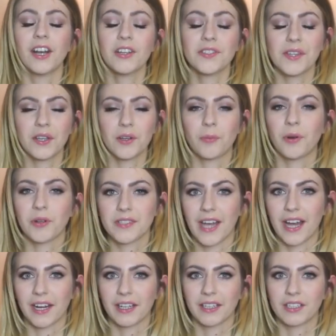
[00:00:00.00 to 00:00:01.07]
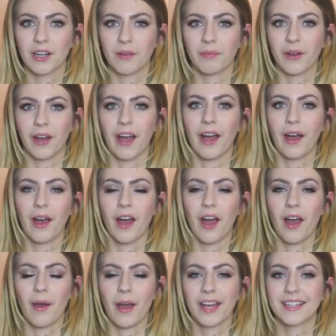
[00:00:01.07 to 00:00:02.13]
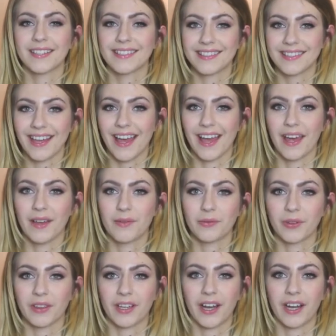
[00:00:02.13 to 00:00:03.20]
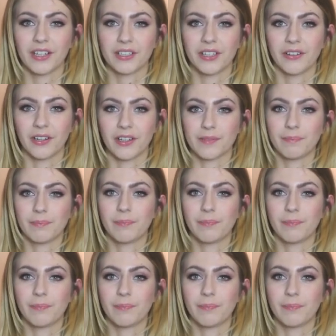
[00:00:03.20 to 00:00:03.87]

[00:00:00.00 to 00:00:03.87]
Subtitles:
But it's like your box style like jumper, except with cut out shoulders.